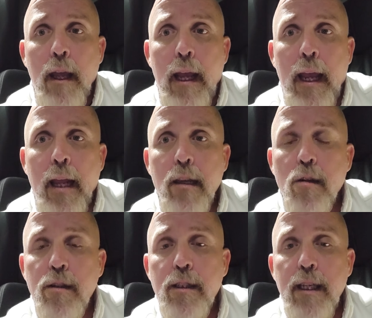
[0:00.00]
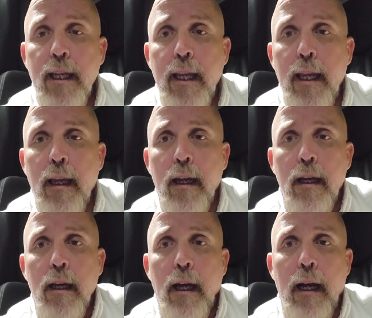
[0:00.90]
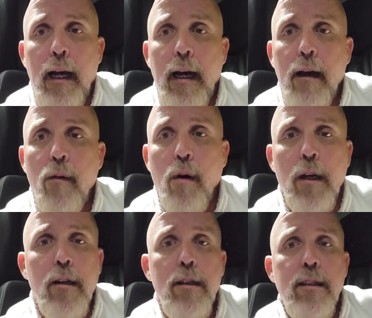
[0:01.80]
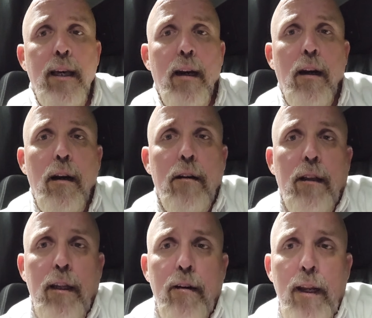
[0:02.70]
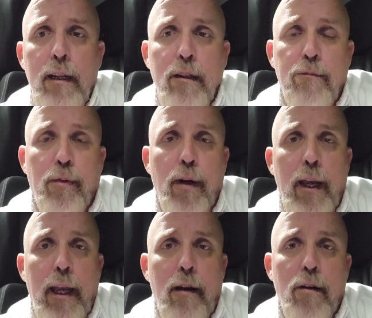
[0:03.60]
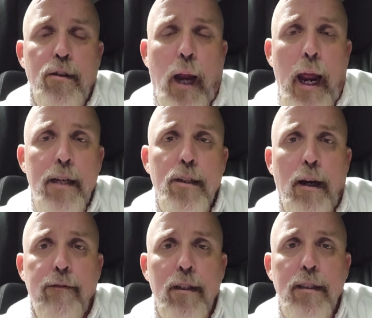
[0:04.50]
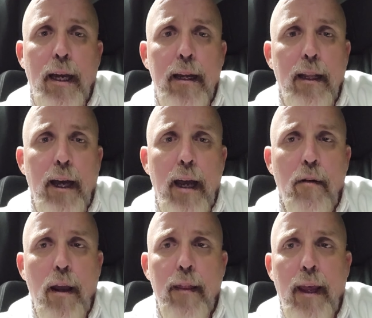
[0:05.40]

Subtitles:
and you'll see workers that are clearing debris or trash off the side of the highway.